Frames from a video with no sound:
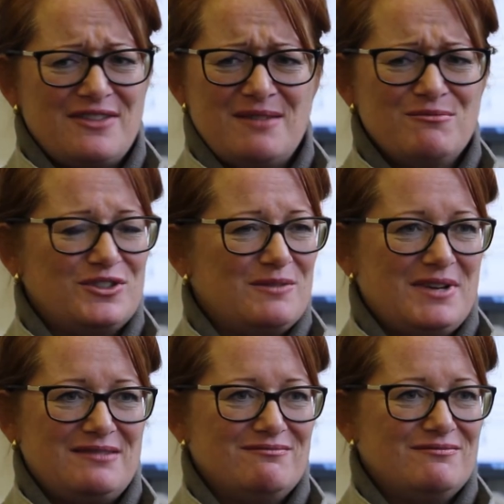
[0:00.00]
They must have
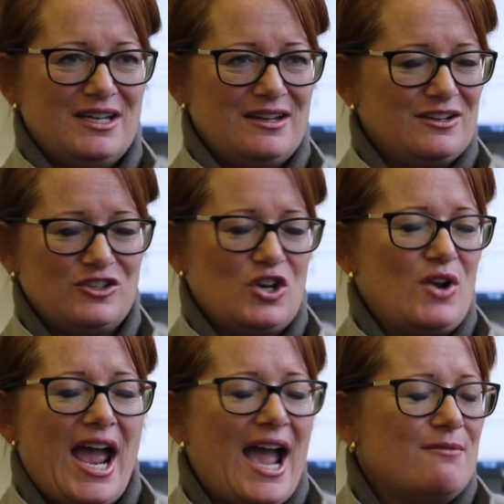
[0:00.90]
been, I don't
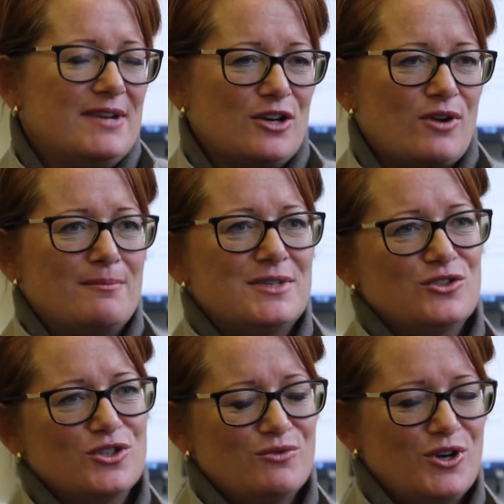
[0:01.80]
know how many, crammed
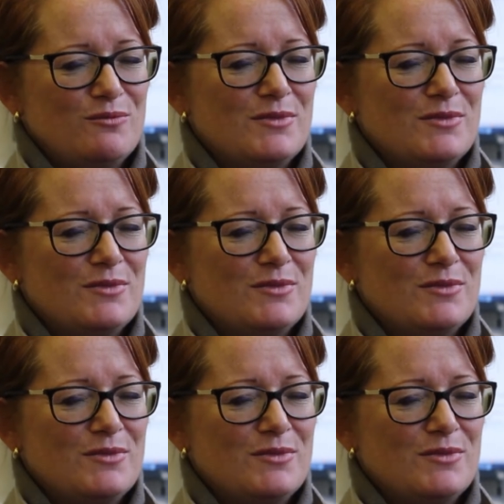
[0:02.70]
into the room.